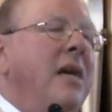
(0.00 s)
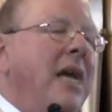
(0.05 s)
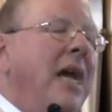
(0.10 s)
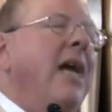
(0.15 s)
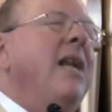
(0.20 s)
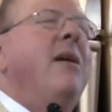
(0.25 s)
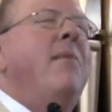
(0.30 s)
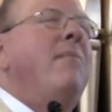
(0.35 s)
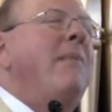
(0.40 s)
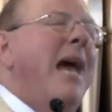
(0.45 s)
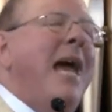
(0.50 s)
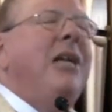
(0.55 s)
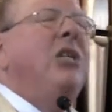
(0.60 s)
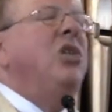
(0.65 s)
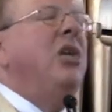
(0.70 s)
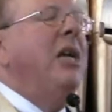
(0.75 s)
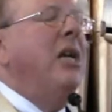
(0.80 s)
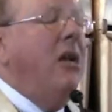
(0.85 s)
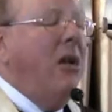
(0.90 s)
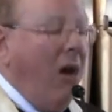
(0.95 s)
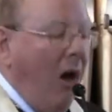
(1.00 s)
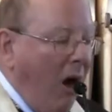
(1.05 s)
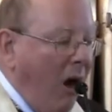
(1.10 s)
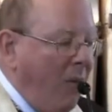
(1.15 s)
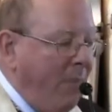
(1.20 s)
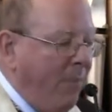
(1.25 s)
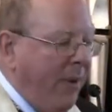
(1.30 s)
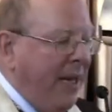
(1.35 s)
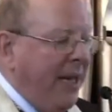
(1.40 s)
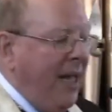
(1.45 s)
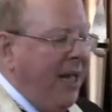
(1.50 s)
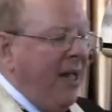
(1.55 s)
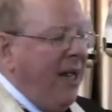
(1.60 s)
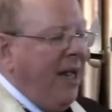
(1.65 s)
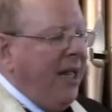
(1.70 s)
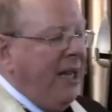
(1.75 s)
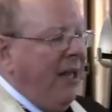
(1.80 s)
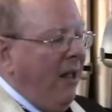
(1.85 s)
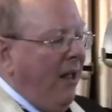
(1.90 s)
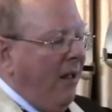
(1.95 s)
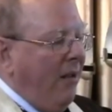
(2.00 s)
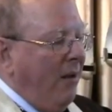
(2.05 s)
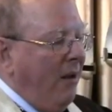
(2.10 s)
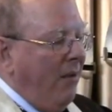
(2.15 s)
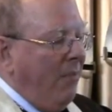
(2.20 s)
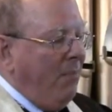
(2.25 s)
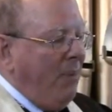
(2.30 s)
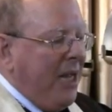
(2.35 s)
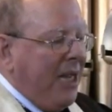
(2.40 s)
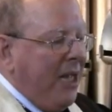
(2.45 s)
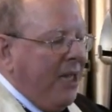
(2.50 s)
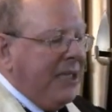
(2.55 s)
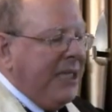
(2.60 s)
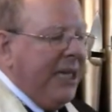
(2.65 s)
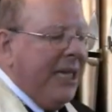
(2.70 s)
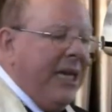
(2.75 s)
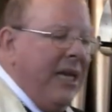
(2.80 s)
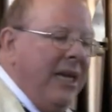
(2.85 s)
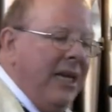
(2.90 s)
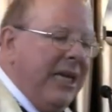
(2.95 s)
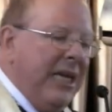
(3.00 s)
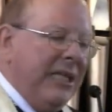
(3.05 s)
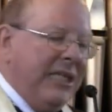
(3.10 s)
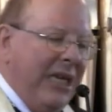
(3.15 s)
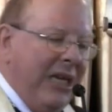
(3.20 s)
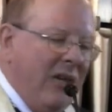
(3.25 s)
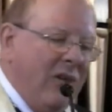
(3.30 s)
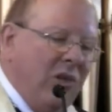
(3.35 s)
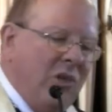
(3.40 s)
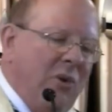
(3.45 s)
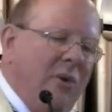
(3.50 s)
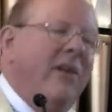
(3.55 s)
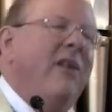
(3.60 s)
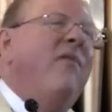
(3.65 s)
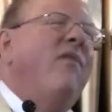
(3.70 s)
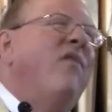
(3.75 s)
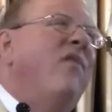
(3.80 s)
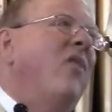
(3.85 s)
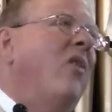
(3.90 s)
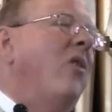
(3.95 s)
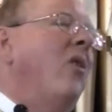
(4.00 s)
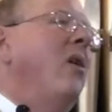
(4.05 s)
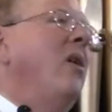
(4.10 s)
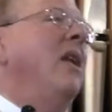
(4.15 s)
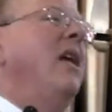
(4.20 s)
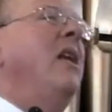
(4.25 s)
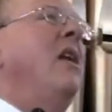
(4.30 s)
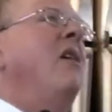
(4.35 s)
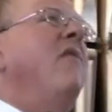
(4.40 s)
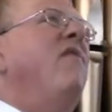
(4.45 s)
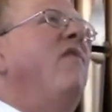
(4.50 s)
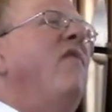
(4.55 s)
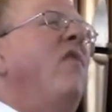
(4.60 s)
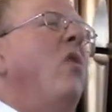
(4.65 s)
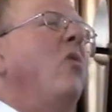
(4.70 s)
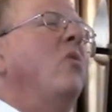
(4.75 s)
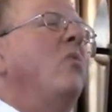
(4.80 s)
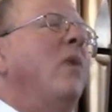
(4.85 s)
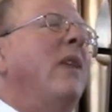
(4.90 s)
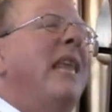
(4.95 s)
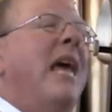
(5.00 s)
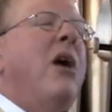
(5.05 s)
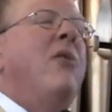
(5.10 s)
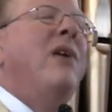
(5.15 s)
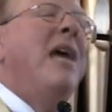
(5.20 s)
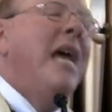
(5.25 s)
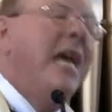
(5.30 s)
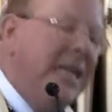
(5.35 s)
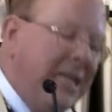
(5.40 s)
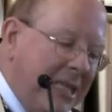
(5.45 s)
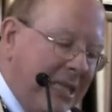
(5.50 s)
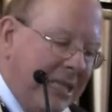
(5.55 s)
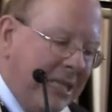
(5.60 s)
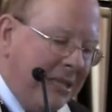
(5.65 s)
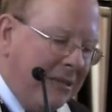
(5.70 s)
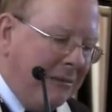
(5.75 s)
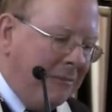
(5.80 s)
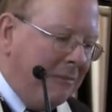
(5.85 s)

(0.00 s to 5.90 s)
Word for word: and a magic carpet because it can continue to unfurl and unfold without end.